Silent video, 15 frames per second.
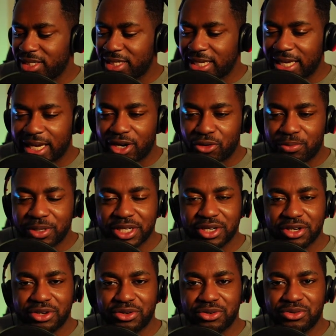the
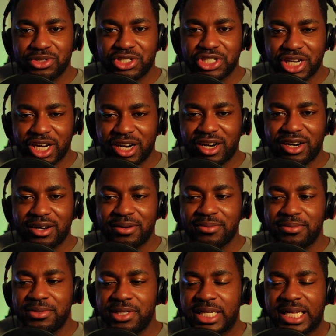LPO's
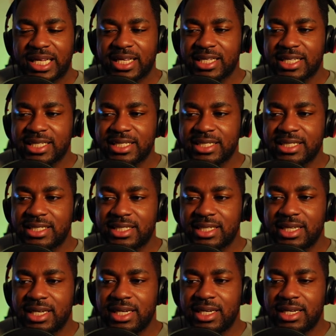job is
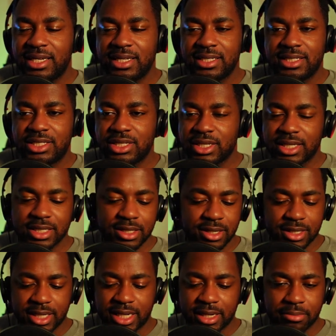to
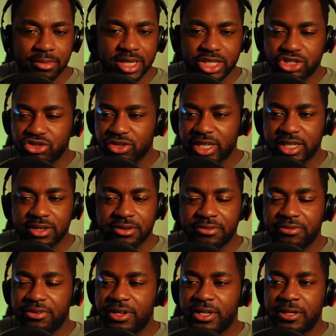conduct
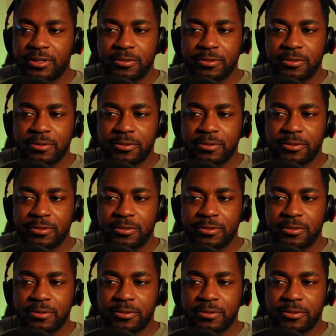administrative